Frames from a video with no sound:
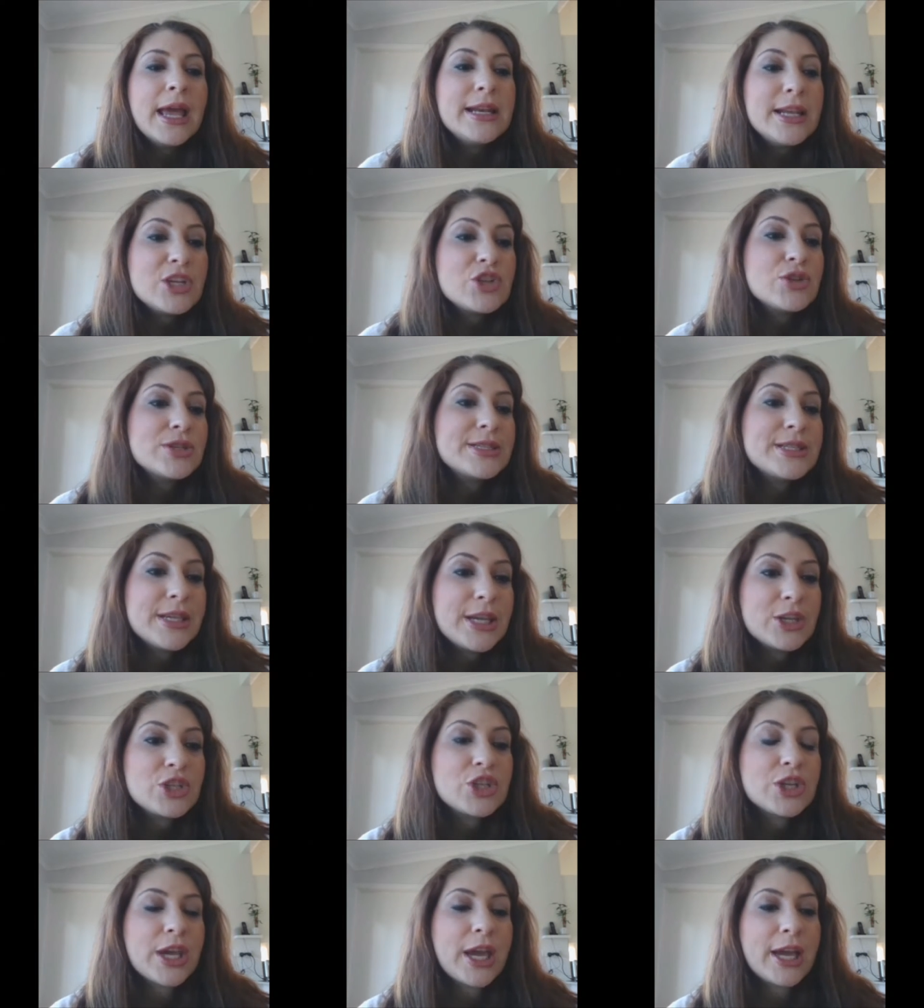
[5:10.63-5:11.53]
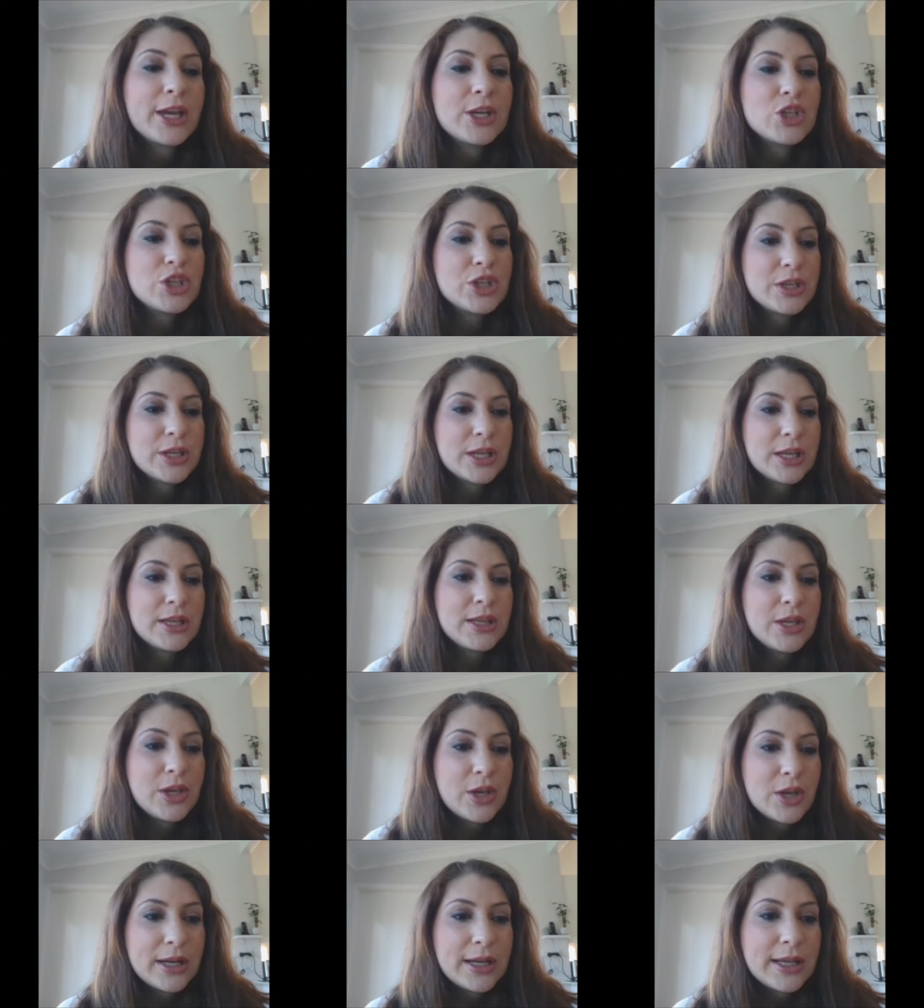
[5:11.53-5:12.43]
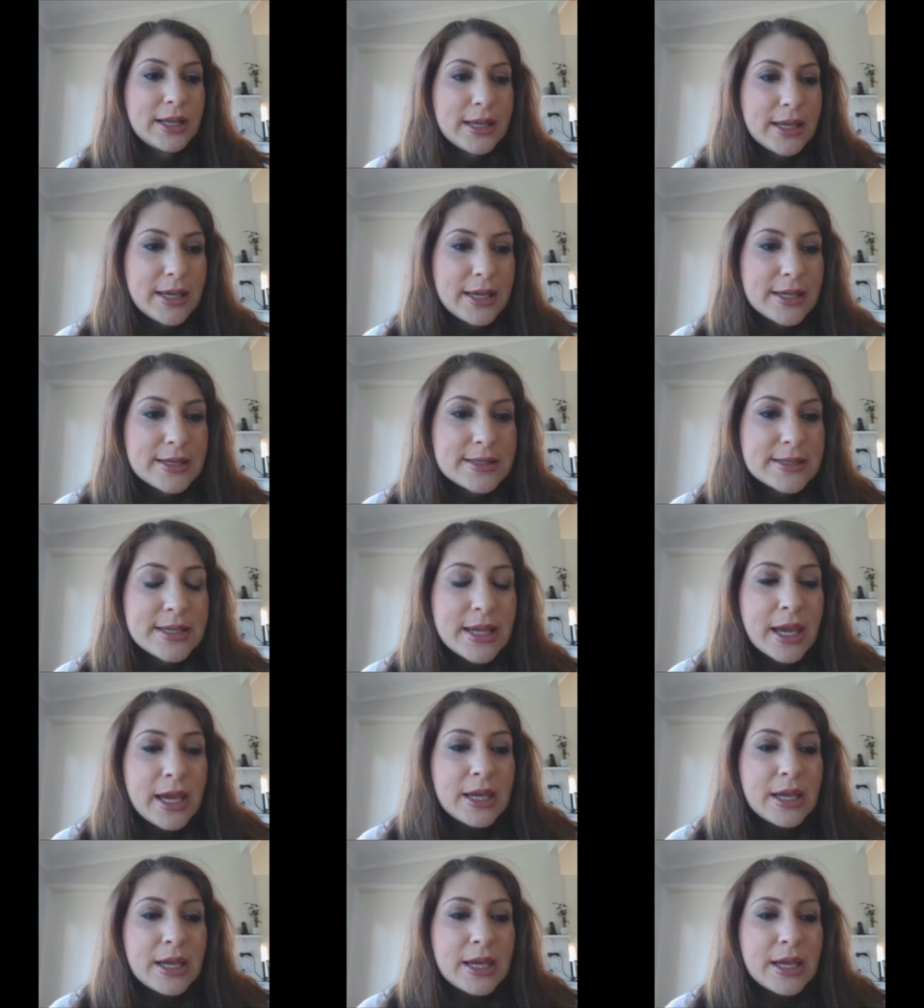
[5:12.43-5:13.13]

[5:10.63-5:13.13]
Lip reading: literacy education in the early years.